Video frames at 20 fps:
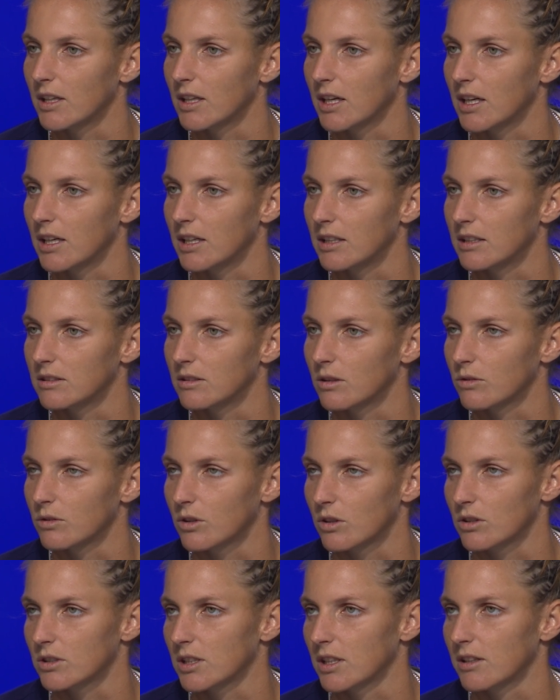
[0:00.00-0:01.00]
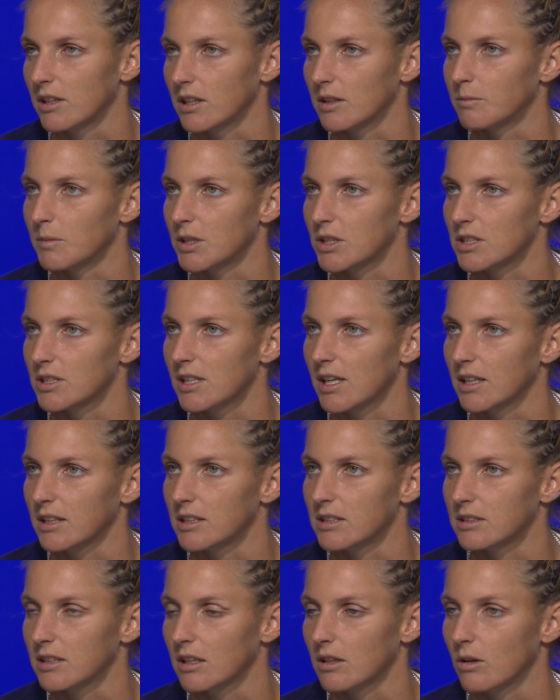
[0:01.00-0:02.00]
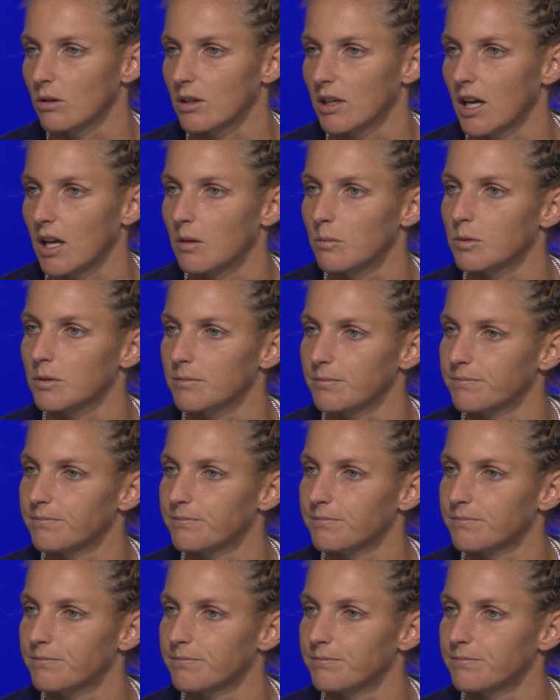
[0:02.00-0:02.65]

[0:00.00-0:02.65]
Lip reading: and of course I think matches like this can only help.